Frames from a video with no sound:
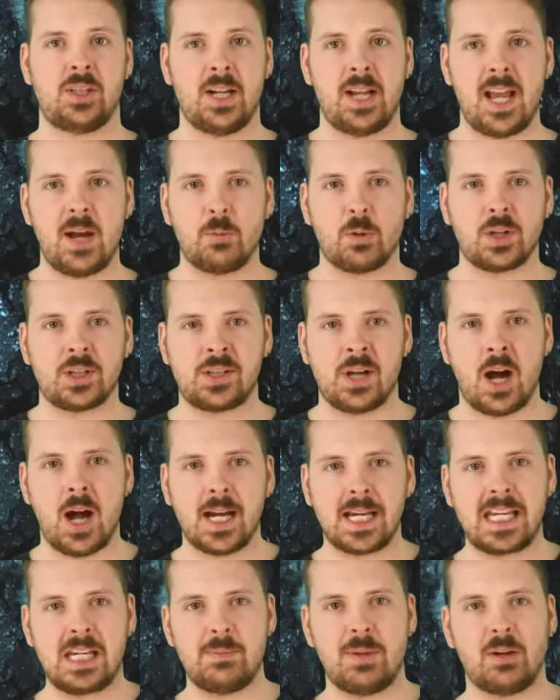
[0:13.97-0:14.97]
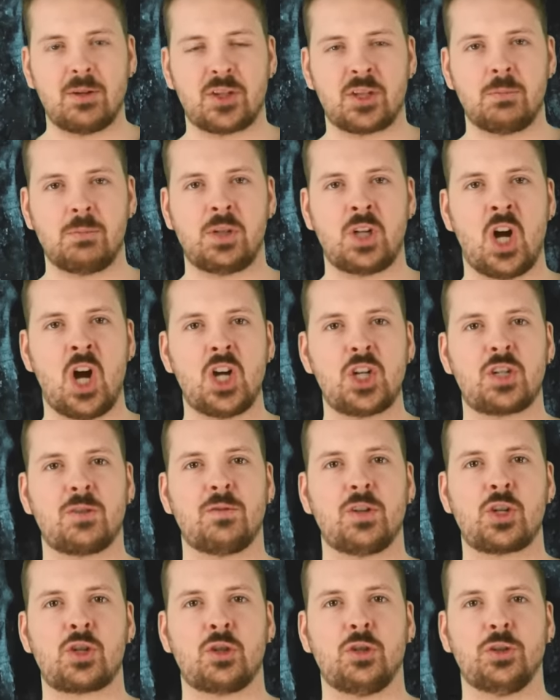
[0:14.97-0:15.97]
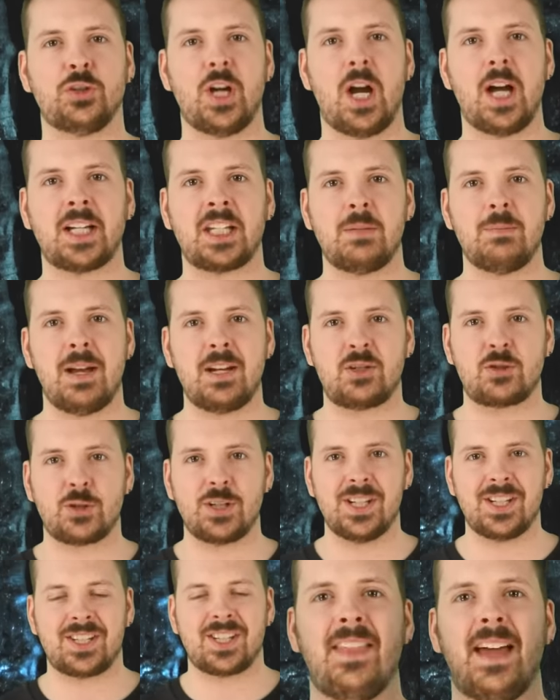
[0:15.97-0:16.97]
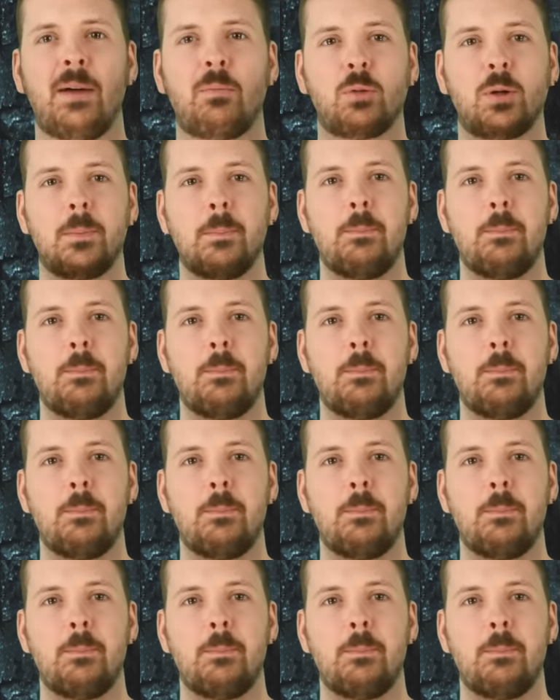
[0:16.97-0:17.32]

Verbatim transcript: Today we're talking about some controversial documentaries that were